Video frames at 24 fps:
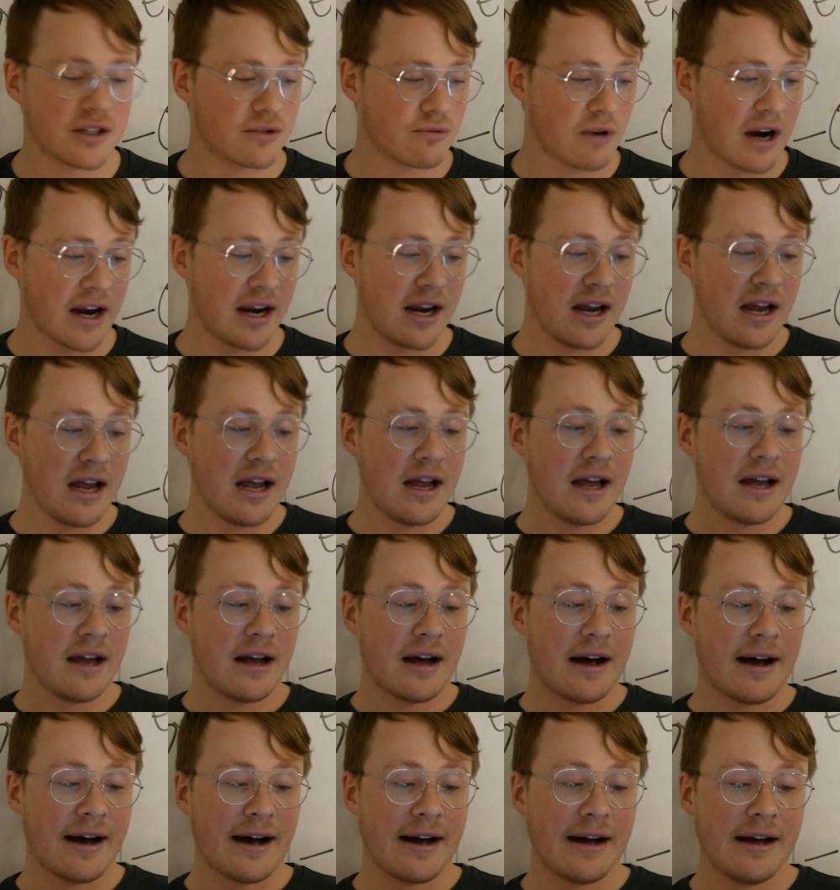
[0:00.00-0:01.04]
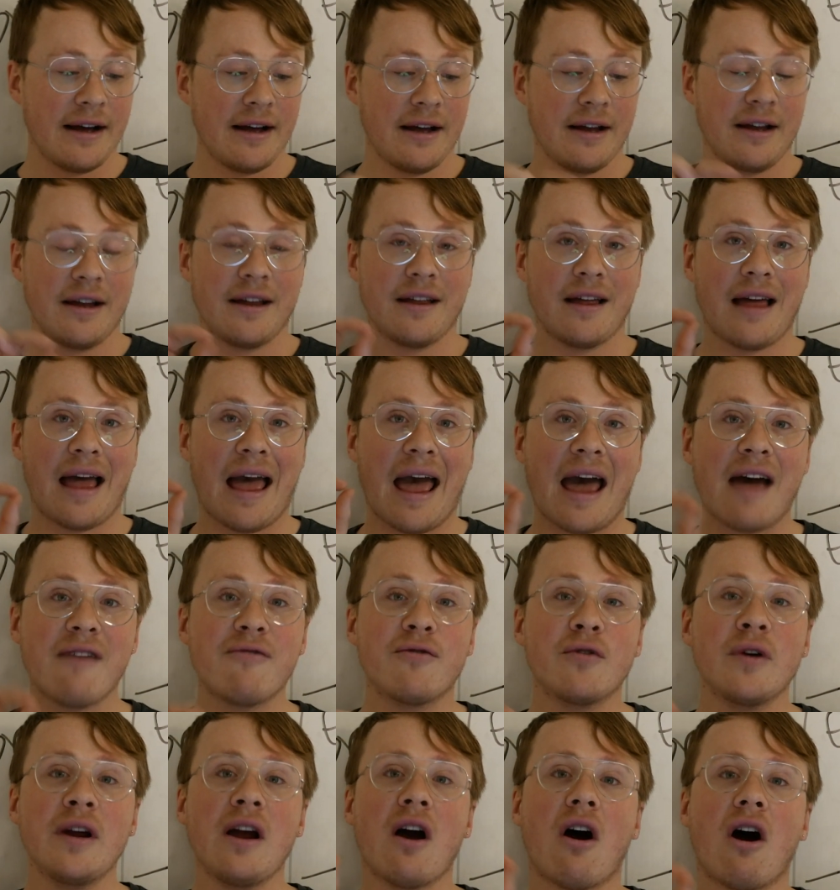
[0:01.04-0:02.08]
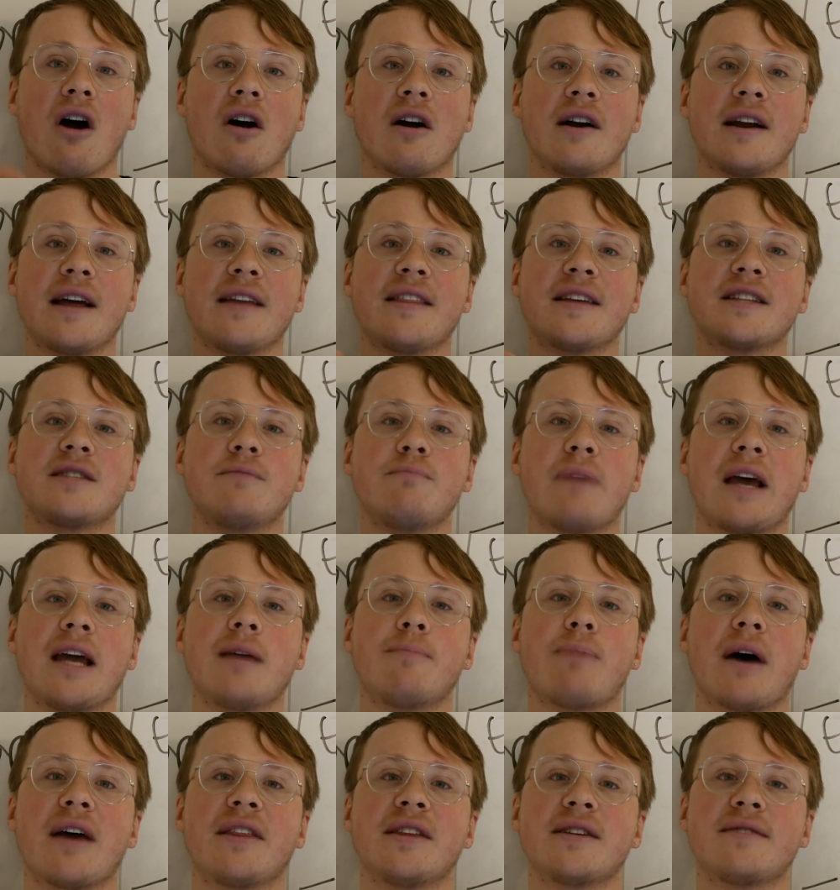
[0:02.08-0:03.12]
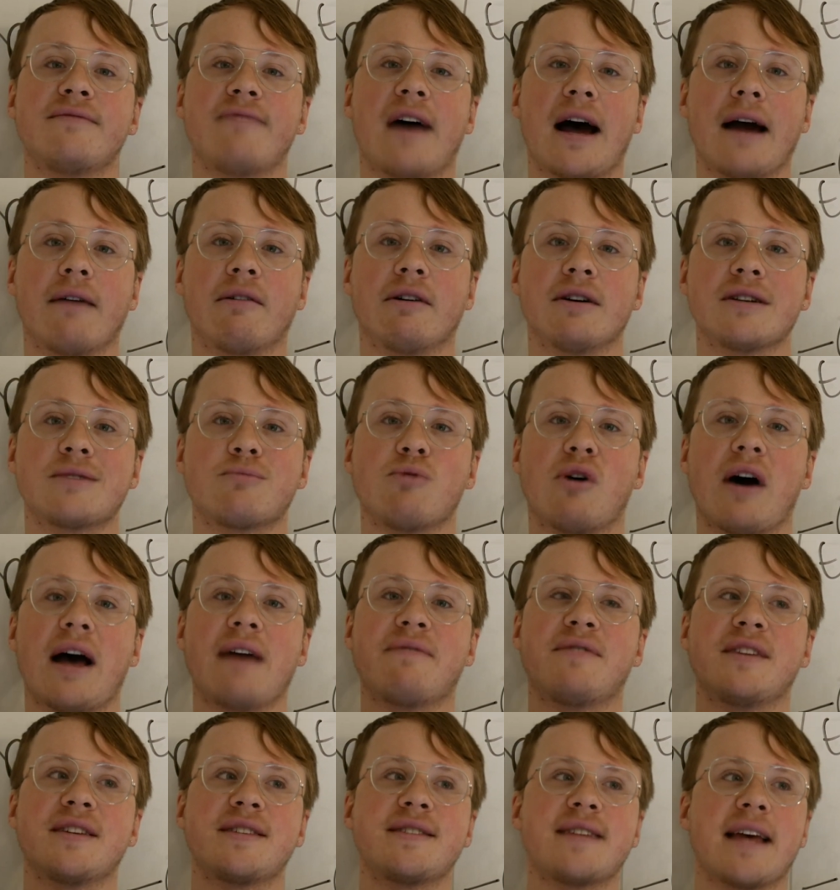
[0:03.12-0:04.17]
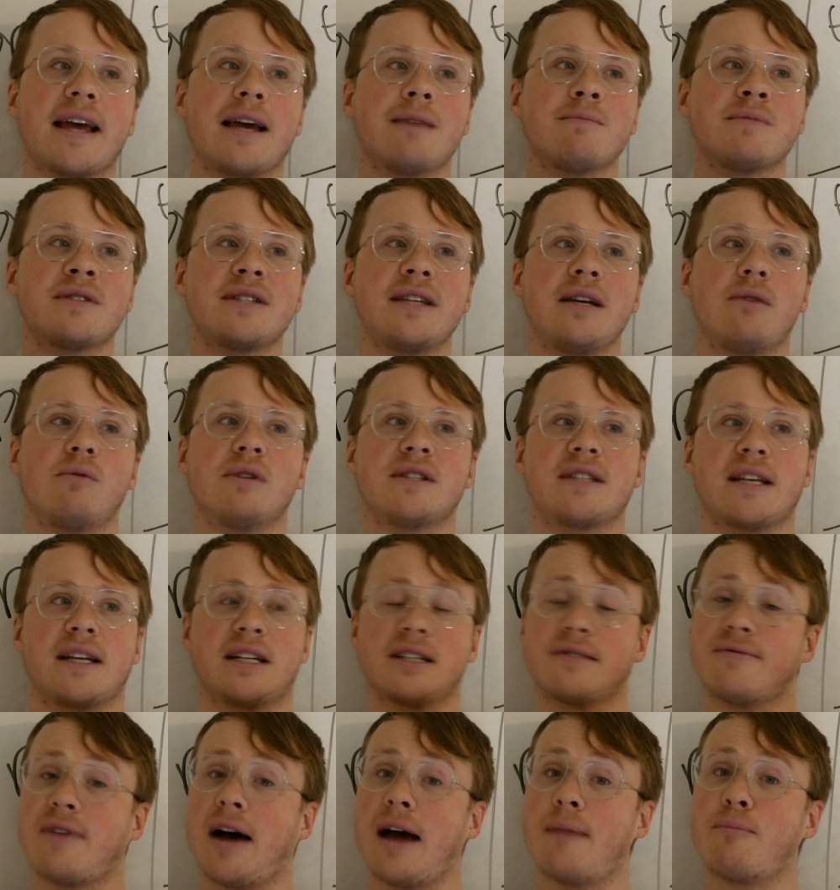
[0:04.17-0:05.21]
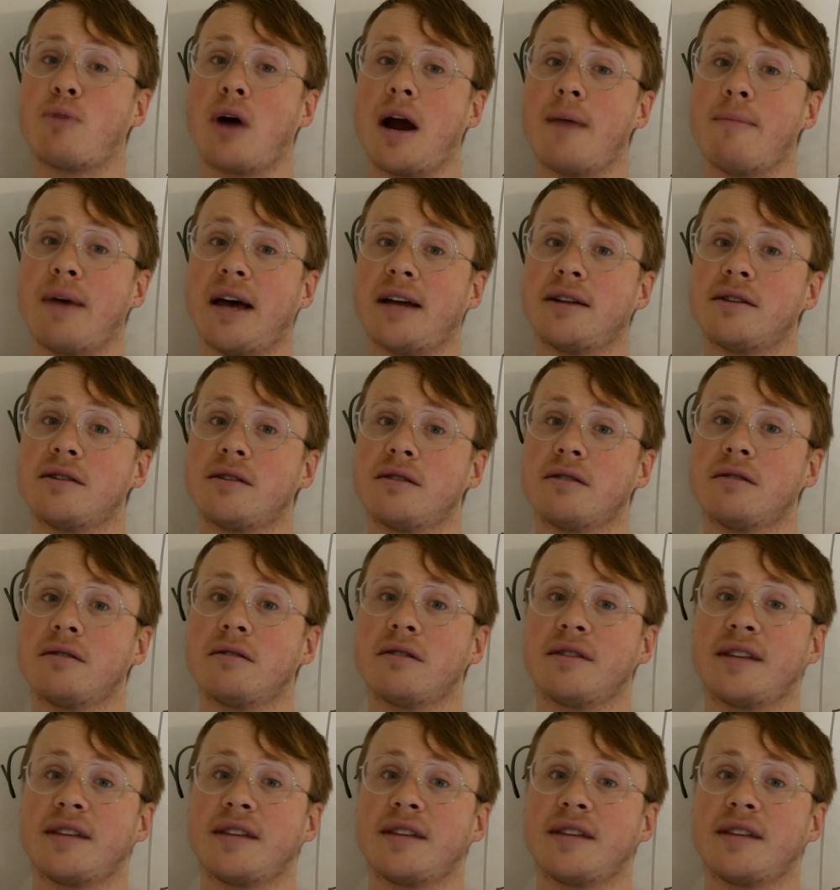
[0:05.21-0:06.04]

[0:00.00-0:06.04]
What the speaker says: right? Every RNA that's made by this virus will have the same sequence at its 5' end